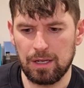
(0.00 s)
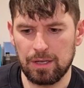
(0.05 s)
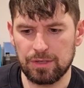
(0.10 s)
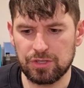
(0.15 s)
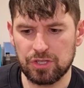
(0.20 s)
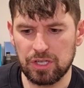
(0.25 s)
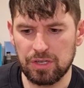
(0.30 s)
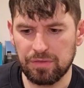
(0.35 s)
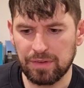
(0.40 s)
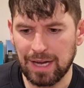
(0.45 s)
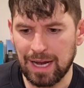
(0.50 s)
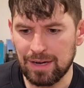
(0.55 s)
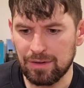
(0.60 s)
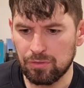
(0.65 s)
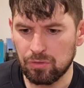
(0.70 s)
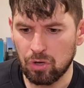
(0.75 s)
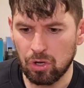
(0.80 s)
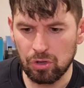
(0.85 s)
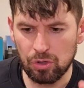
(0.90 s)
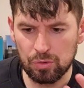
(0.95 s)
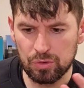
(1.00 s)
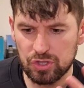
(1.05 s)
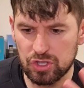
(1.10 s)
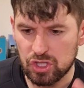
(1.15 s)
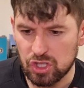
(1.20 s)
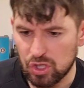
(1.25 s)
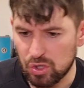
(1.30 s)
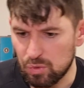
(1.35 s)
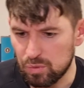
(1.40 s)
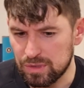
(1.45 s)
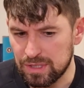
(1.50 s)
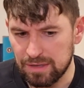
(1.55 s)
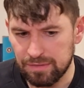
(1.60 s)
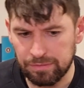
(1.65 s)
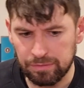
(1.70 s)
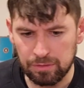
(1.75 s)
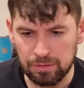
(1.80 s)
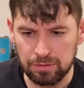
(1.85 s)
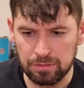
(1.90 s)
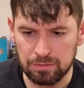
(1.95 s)
So you've kind of got those two
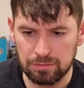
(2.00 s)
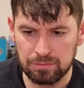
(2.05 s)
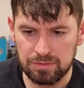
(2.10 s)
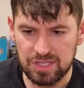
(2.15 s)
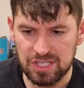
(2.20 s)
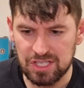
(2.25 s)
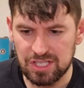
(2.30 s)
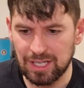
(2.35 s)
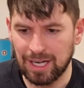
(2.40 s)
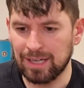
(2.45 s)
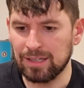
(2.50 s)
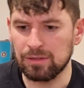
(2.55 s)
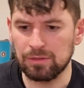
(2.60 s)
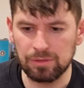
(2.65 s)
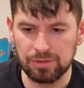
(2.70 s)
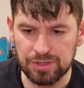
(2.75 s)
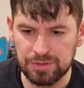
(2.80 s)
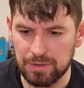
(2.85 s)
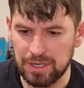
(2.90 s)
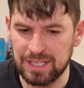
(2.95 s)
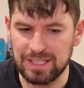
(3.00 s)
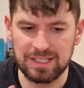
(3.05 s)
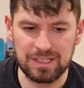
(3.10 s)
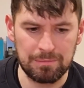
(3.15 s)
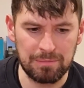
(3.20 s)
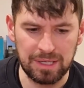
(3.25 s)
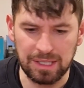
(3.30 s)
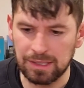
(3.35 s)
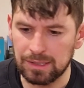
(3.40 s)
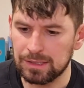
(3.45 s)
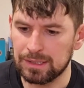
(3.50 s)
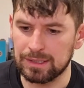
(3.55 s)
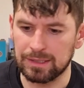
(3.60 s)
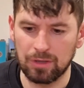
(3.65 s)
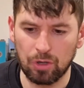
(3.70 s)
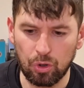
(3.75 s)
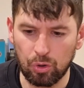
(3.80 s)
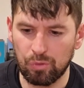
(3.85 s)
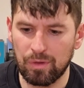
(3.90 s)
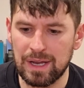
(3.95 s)
different styles
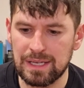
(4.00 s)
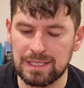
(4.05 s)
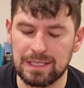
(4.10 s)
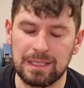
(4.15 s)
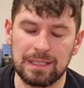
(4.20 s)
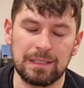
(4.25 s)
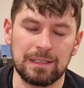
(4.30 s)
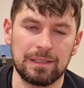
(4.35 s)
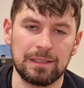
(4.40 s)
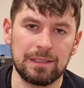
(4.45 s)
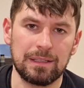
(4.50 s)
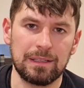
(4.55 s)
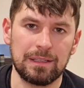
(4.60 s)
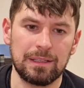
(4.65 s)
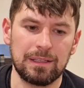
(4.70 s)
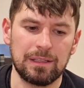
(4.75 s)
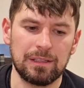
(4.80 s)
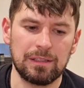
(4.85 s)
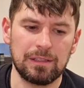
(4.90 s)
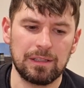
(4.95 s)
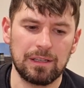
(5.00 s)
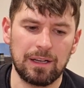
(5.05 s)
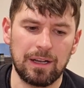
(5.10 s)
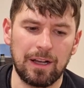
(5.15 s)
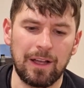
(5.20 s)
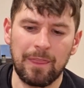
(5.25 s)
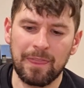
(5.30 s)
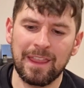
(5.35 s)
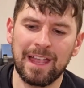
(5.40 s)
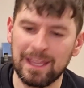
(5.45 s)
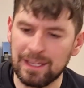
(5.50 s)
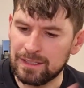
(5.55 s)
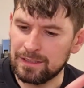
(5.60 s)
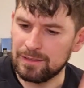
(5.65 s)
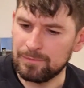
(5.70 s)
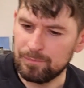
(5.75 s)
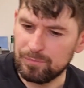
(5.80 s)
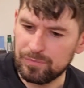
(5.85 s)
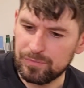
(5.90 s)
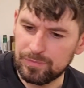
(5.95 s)
intermingling already. And
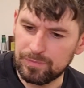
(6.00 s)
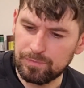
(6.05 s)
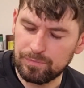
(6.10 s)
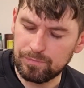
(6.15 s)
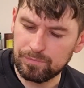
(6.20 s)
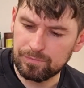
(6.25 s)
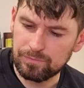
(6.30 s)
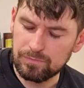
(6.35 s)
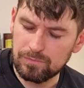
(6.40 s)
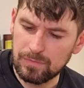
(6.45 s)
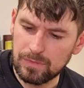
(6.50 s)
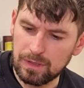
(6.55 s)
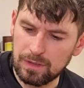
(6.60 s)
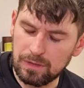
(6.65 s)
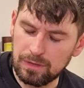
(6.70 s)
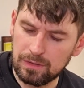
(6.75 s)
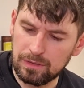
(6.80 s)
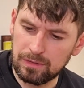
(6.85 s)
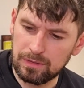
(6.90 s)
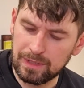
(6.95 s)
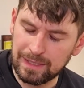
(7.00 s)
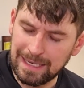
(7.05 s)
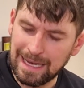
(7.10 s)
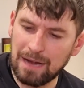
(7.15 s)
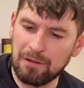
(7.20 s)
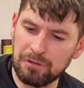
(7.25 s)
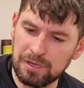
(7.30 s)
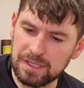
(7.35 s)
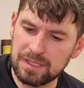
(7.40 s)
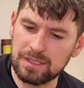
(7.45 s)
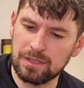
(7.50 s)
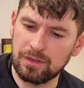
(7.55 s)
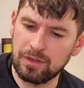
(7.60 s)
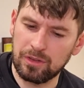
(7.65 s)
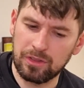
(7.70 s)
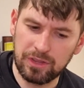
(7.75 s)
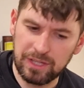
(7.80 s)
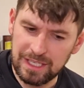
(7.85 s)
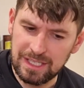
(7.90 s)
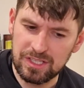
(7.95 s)
then the character
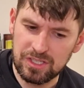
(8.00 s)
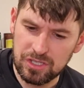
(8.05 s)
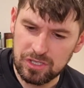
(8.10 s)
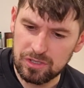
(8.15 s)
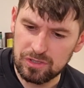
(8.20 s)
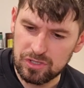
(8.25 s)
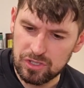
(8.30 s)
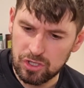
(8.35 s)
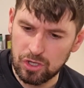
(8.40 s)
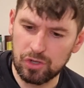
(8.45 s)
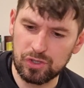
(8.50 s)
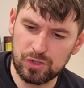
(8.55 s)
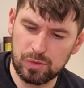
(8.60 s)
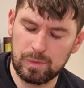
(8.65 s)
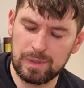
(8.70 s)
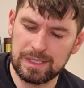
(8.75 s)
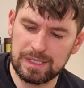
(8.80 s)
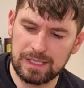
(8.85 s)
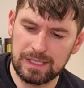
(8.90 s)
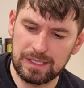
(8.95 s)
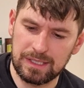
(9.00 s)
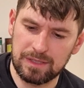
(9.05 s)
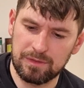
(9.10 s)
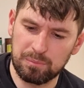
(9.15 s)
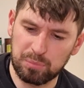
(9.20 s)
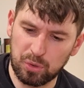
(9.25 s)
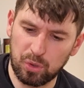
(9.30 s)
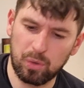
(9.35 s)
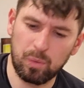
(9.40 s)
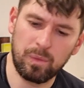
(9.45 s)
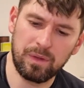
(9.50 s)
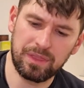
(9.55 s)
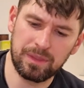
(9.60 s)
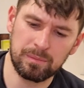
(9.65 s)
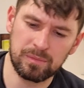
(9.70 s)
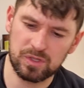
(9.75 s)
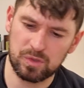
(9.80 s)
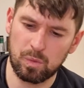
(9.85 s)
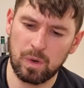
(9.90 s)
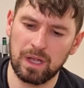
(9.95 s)
that these Scotch whiskies have brought with
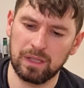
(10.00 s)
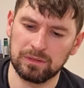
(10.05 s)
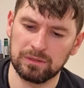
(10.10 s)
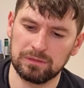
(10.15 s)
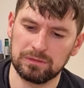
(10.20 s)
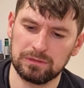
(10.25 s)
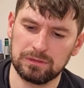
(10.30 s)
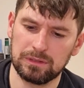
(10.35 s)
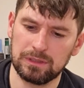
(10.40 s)
them as well.